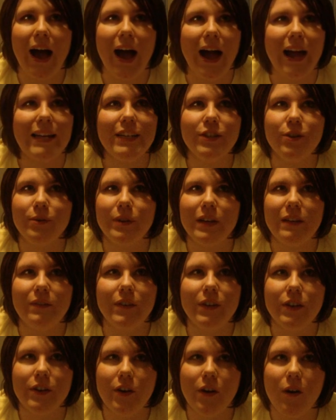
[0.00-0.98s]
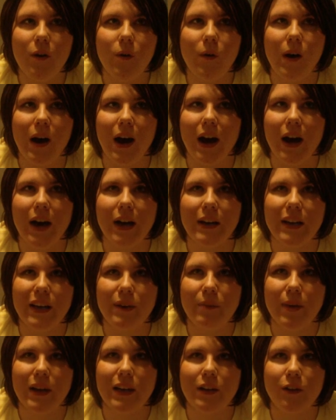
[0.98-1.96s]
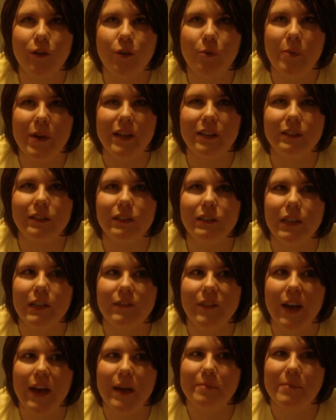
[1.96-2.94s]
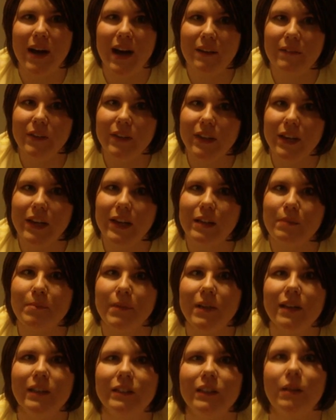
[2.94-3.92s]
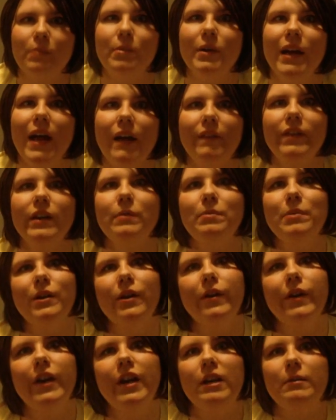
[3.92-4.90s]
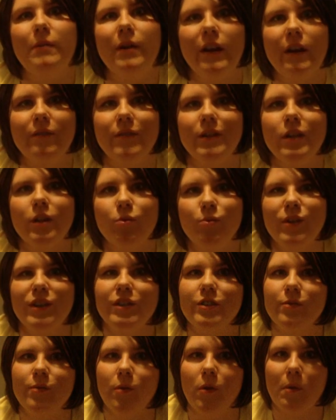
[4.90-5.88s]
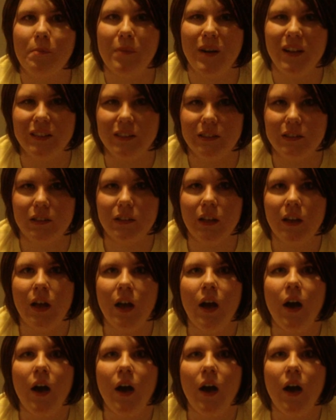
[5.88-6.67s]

I don't even know on a regular basis if I am ovulating because I've been having a period about every 3 to 4 months.